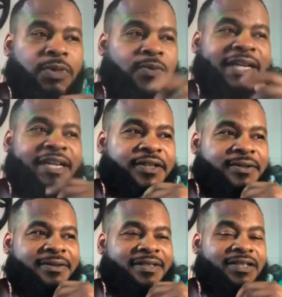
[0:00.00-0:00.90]
What did he
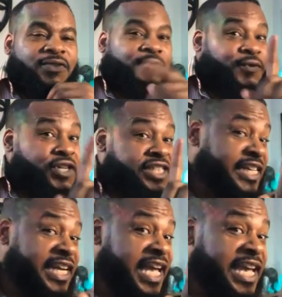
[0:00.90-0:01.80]
do? The first
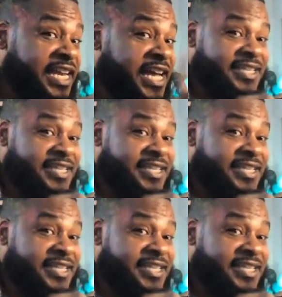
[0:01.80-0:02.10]
thing he